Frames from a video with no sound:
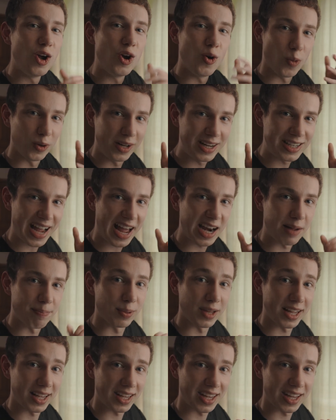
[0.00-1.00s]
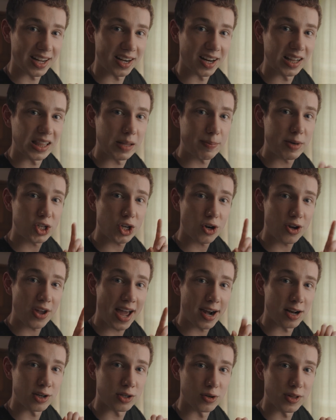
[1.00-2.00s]
we'll need to add a blink in. Let me show you how
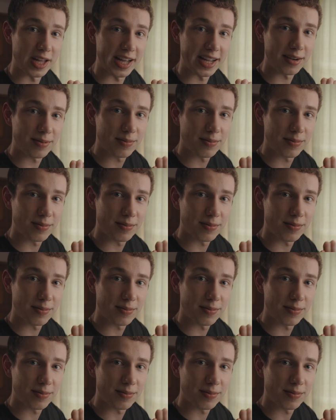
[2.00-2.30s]
to do that.